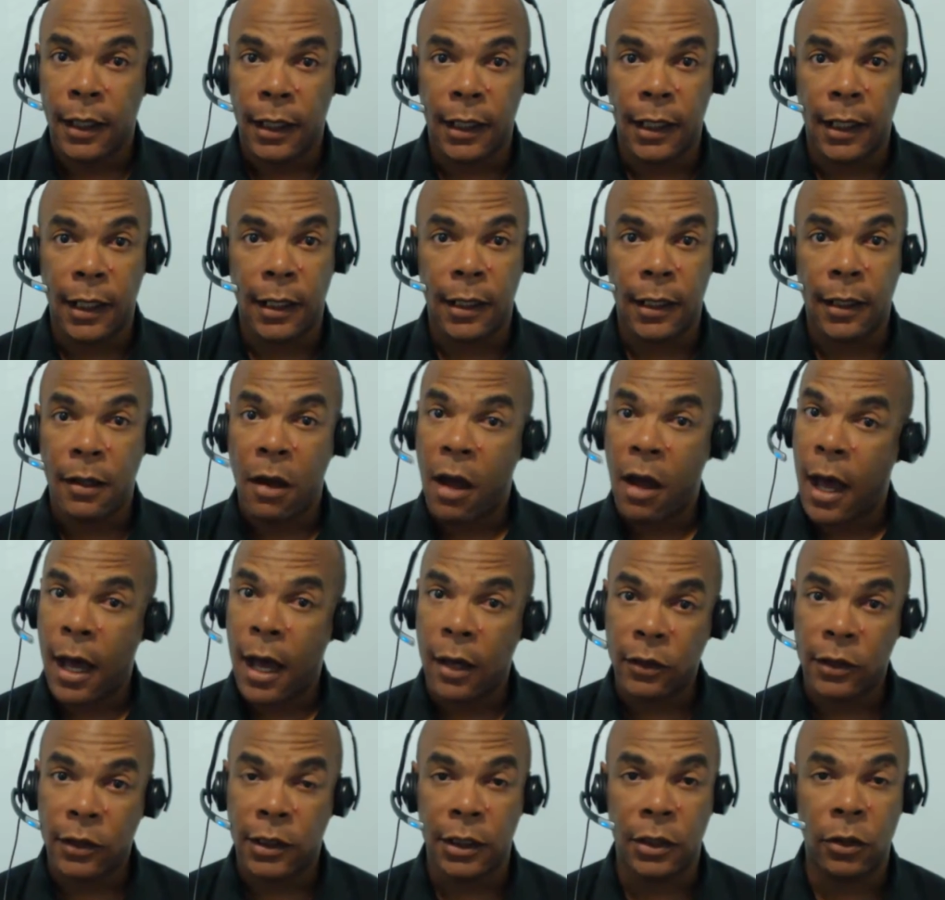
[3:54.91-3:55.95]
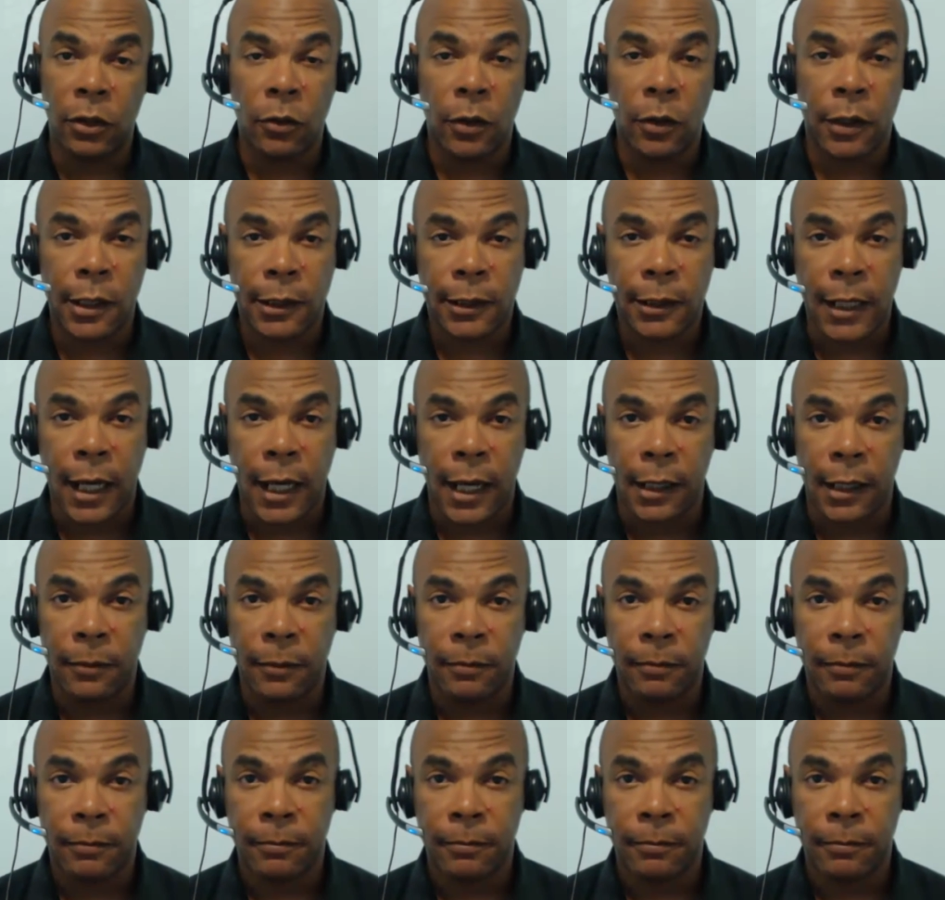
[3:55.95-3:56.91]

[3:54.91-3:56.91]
and then I'll see you on the site.